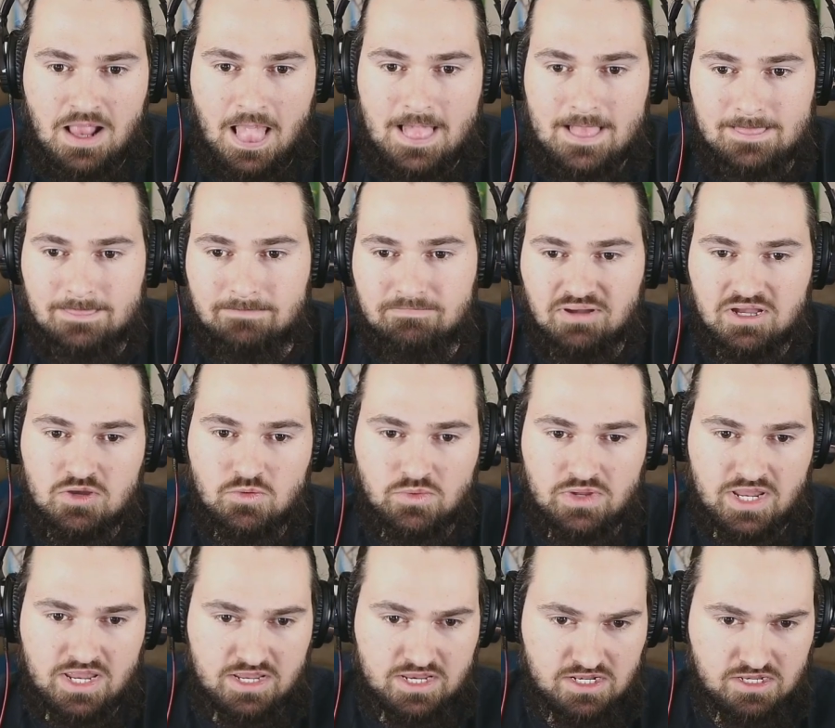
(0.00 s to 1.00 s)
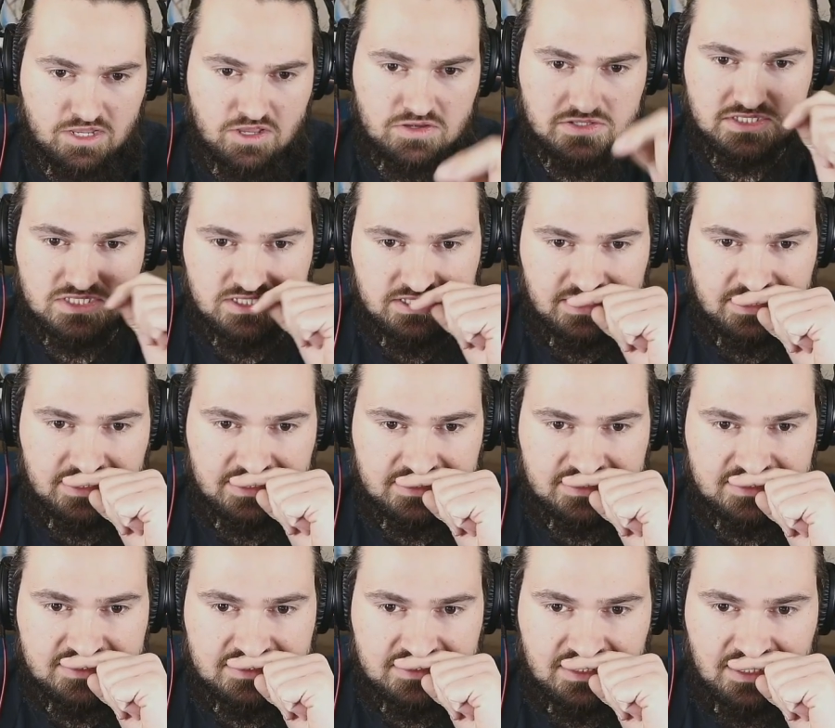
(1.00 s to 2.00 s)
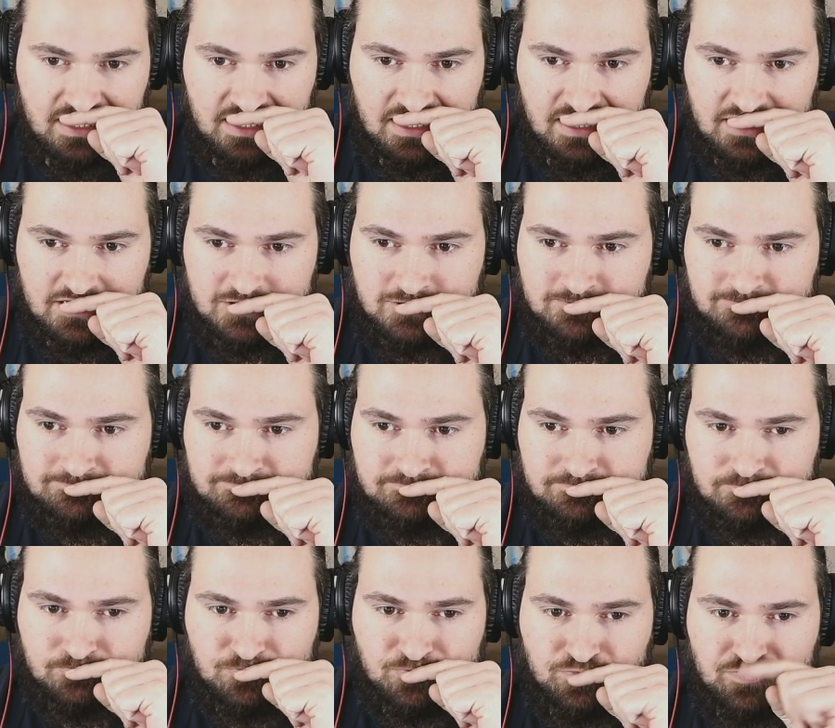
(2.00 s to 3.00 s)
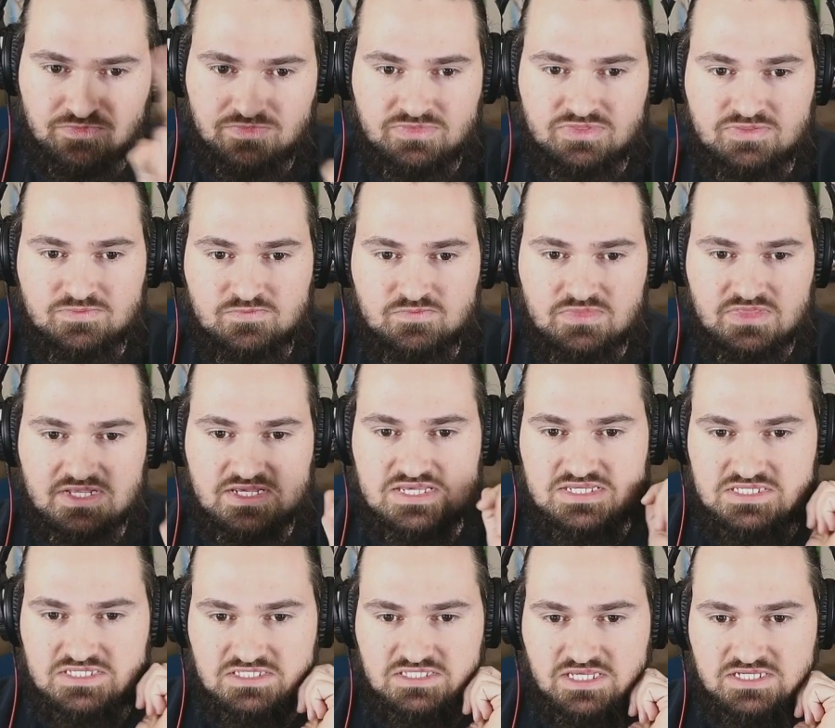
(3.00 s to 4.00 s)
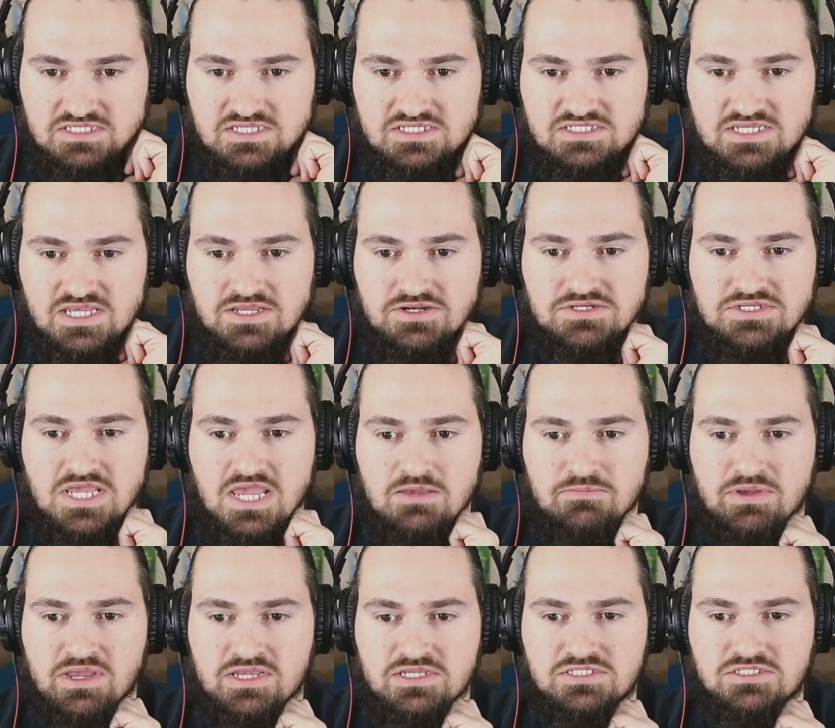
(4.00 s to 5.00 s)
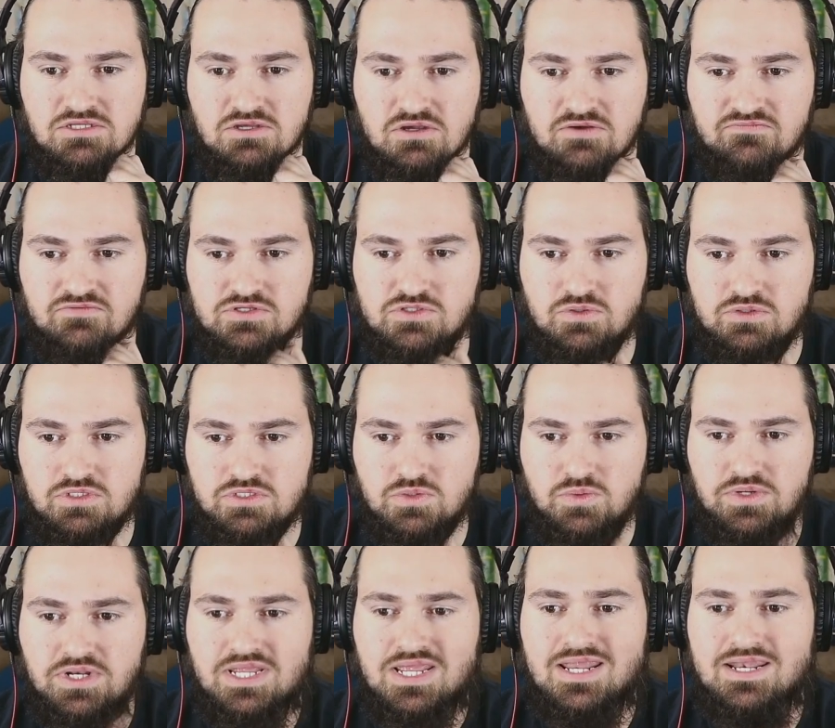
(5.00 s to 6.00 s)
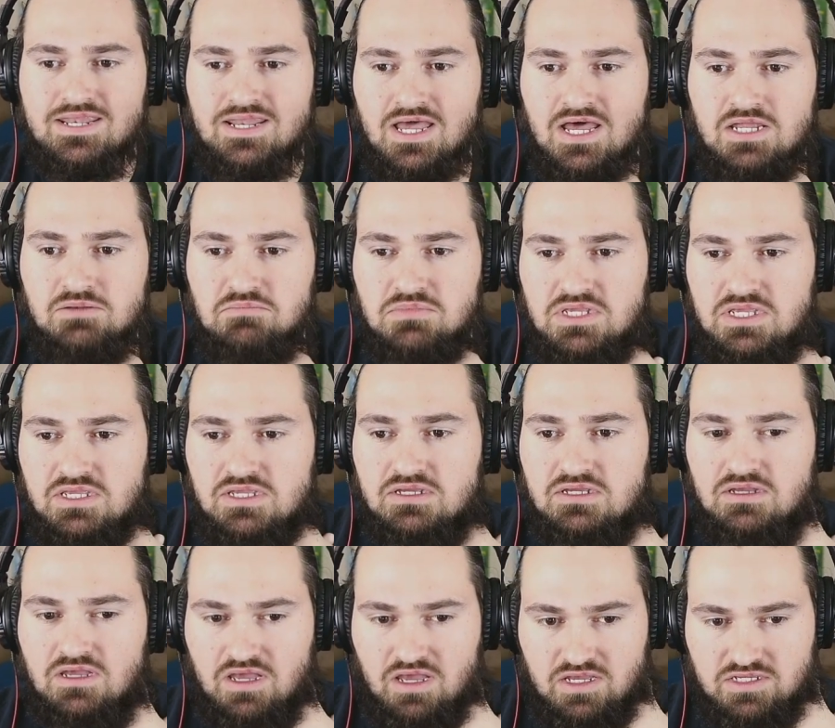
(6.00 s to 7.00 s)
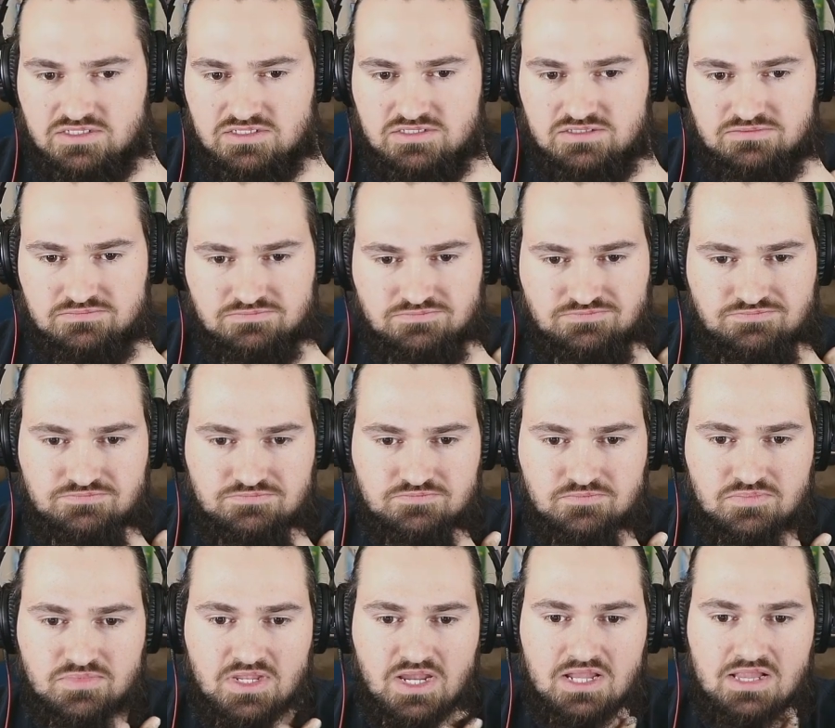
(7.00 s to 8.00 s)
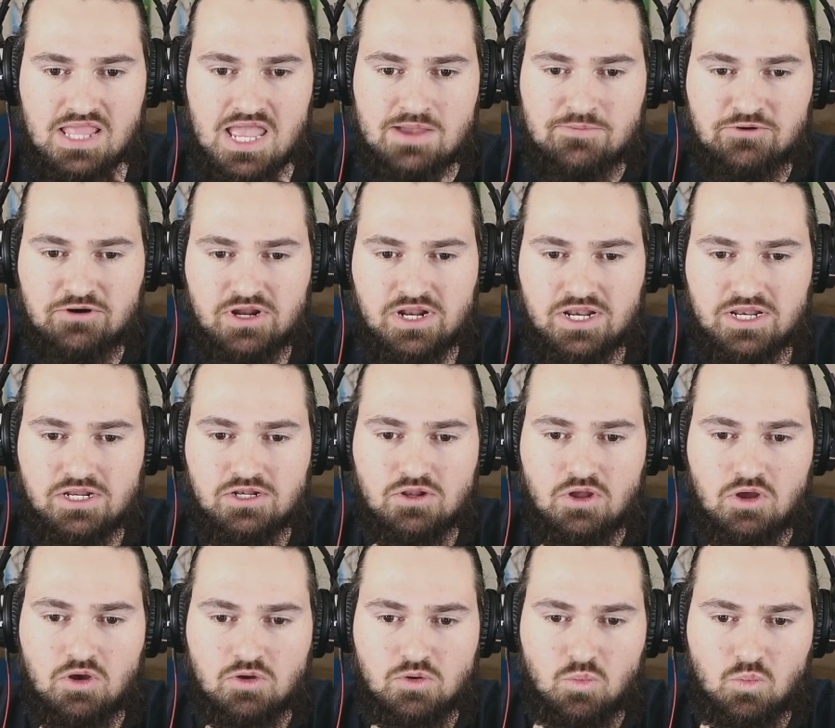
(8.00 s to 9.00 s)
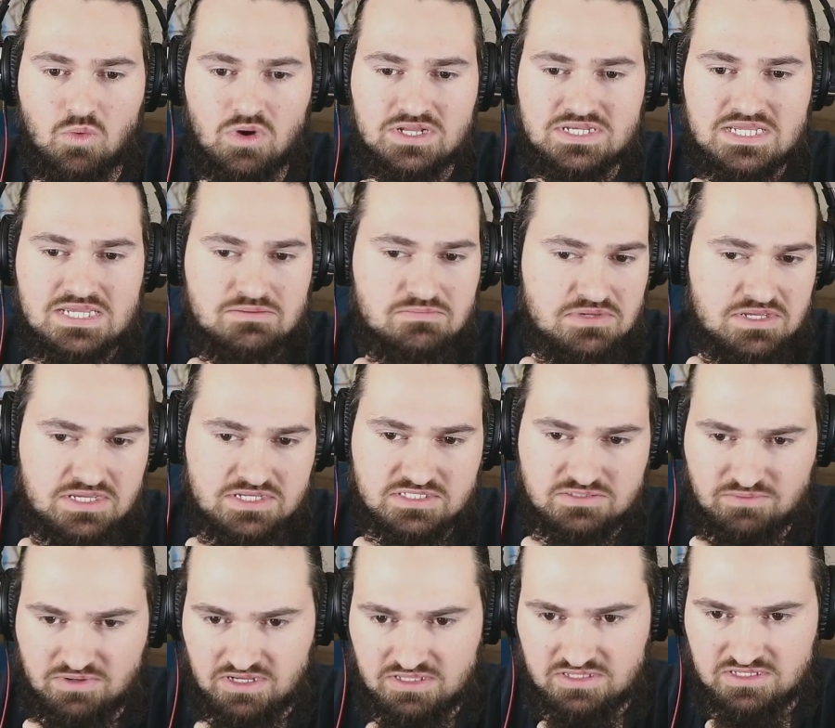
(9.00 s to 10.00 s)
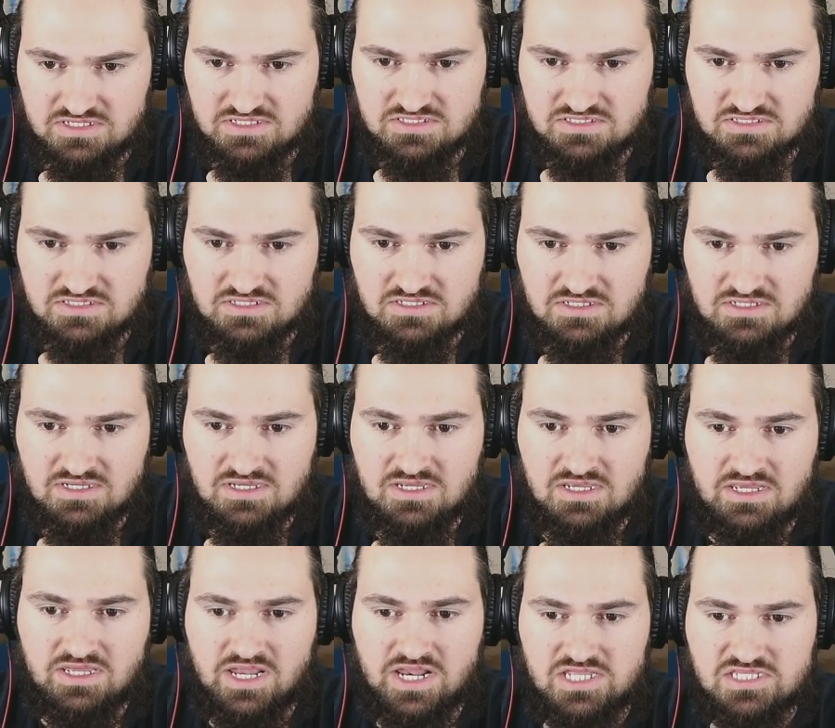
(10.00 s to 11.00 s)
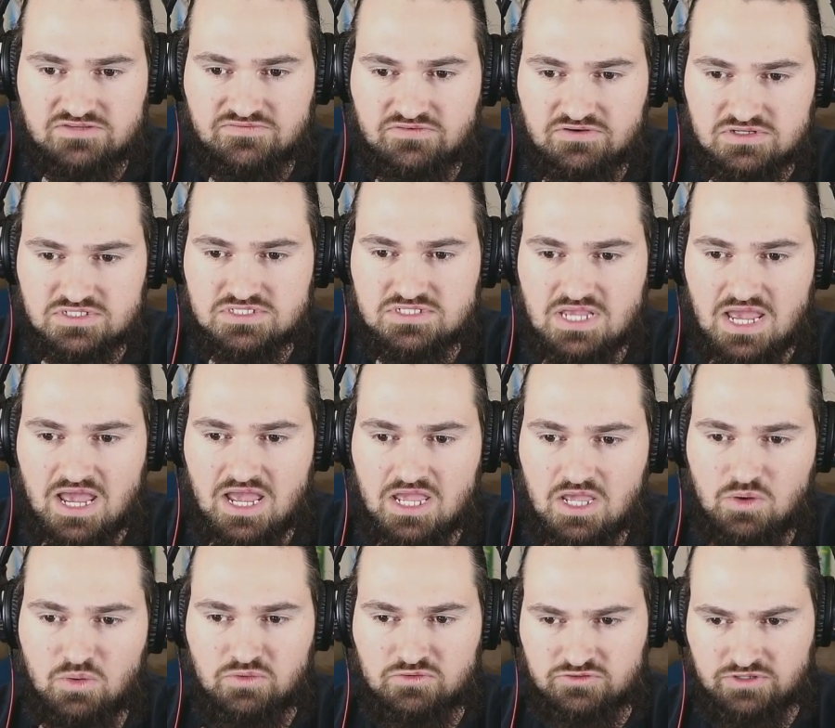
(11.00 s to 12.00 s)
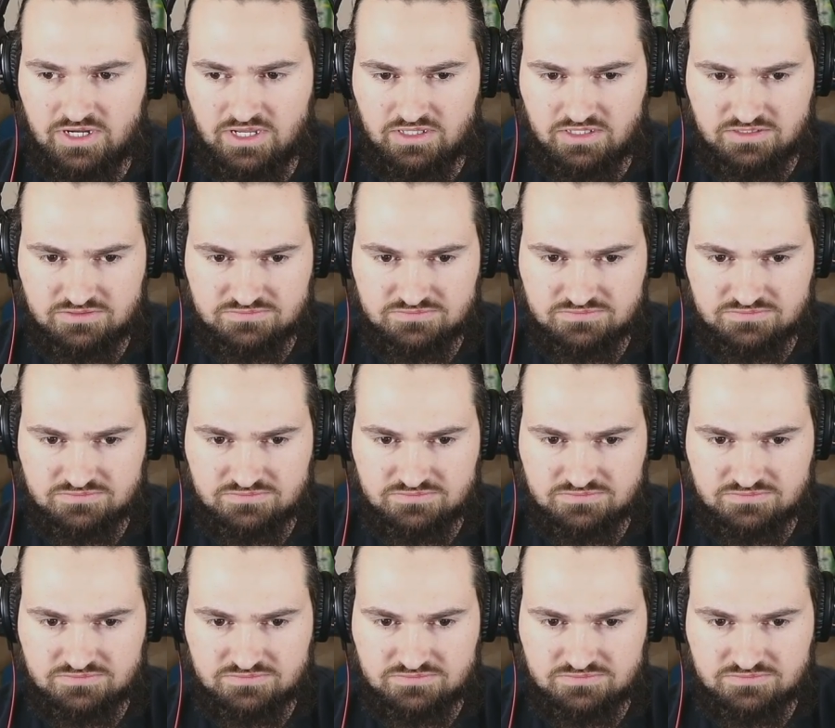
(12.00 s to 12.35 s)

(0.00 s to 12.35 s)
But when it goes to this, this is linked to Sanders' campaign slogan for 2020, "Not me, us." Elaborating on what he means by this, at his first Iowa rally,